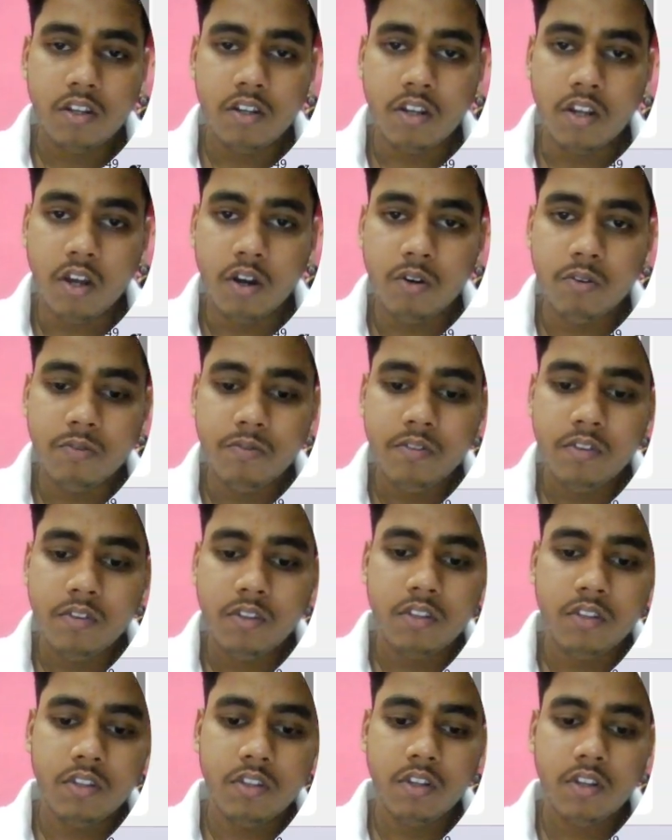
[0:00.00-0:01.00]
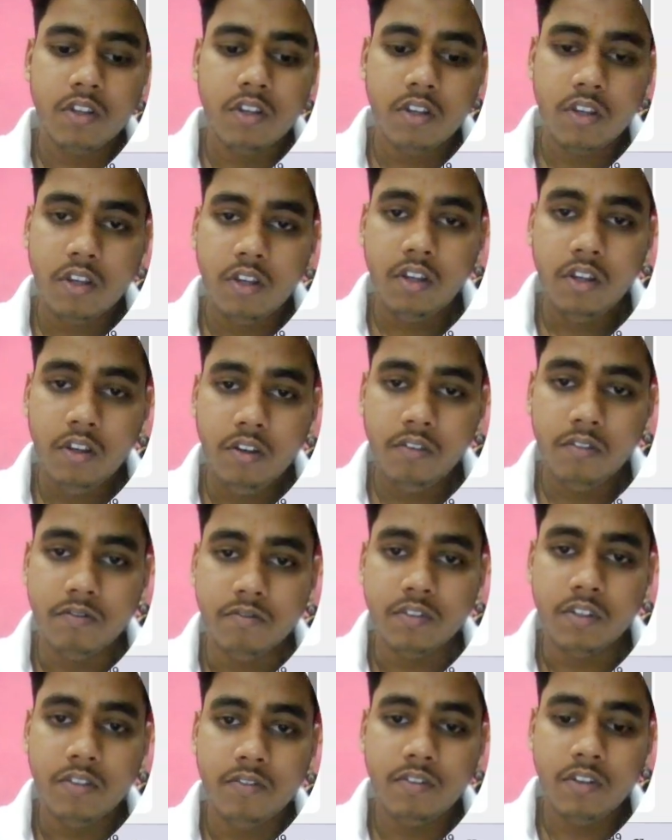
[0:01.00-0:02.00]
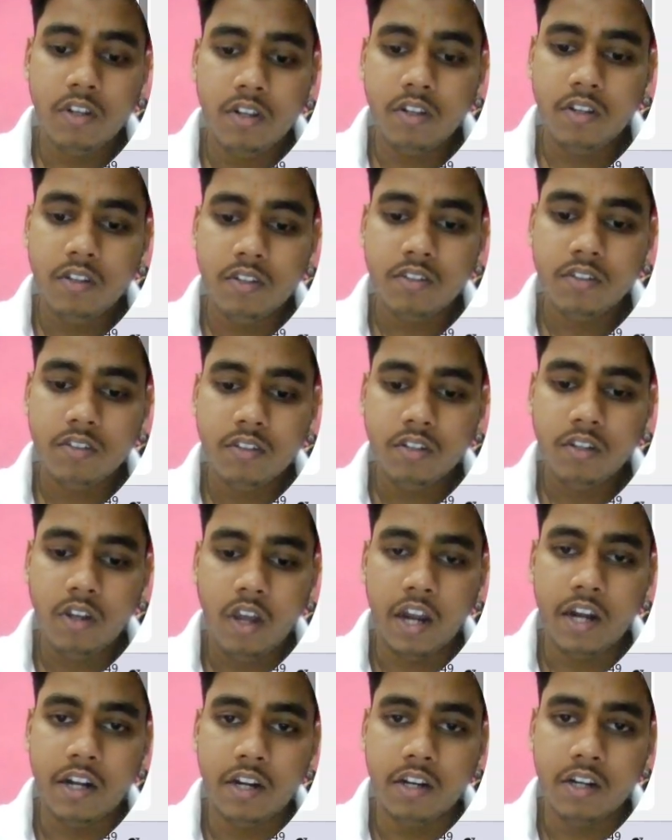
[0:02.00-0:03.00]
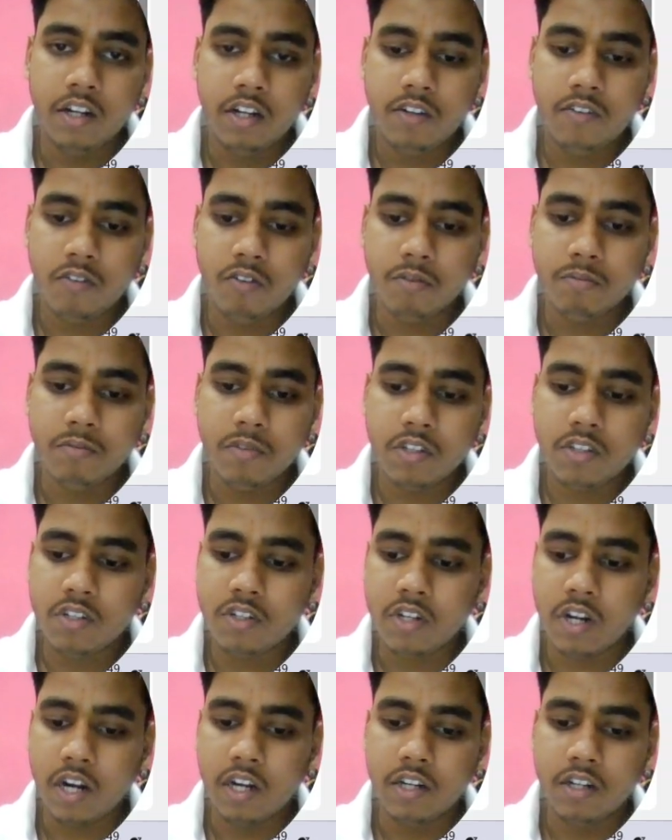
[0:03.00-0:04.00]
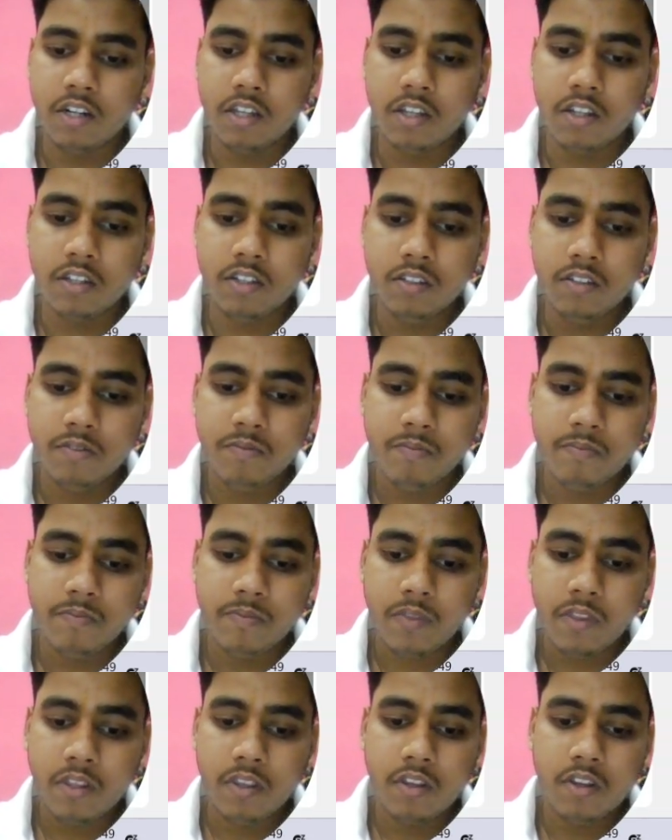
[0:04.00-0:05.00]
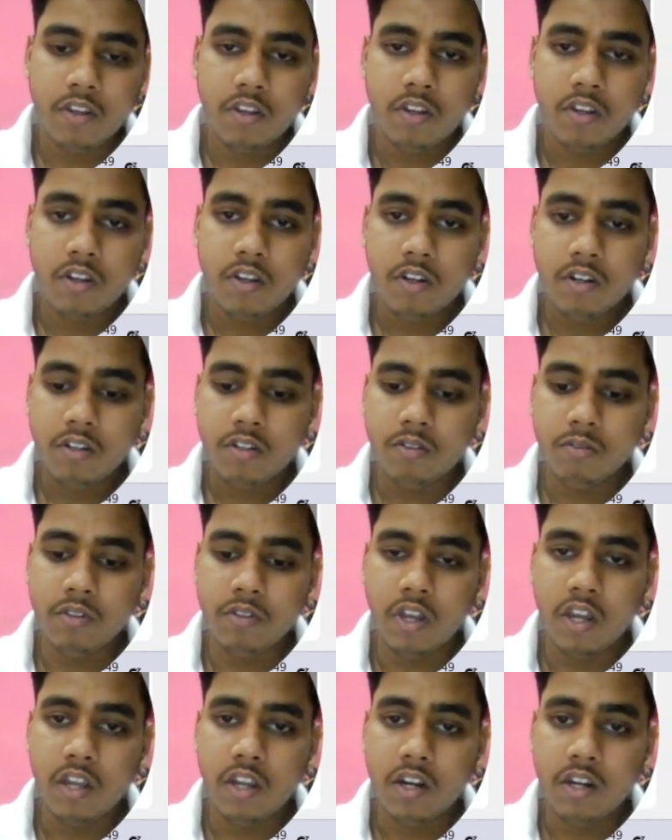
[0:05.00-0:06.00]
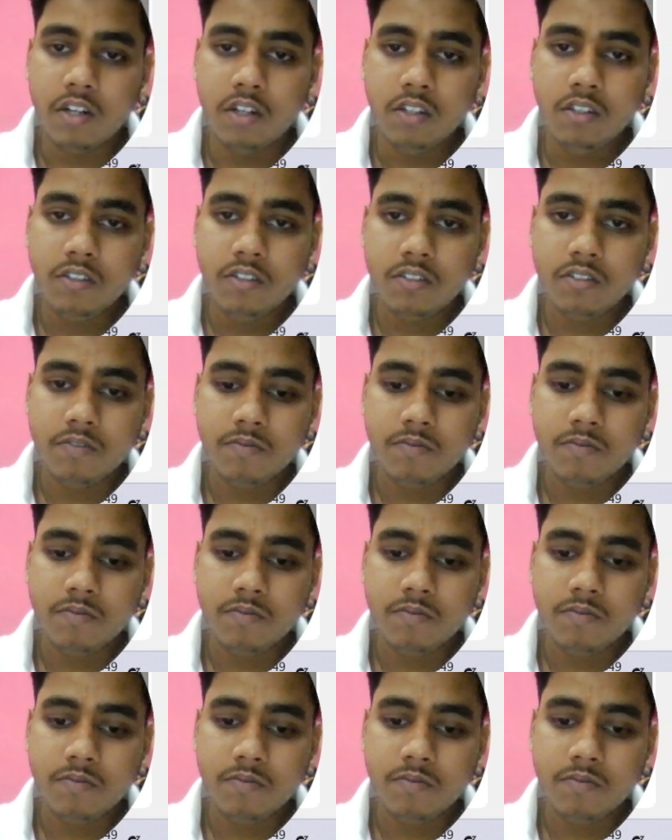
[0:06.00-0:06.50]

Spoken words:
Now we will iterate from the starting to the end,